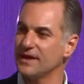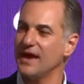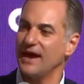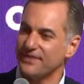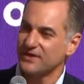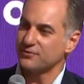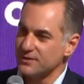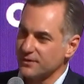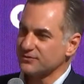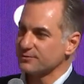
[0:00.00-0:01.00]
and that we
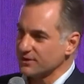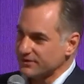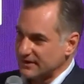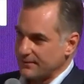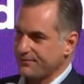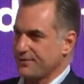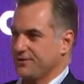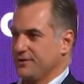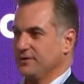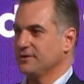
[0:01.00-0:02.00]
want to be a step
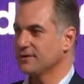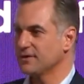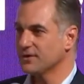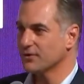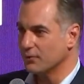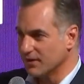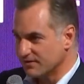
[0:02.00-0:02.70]
further with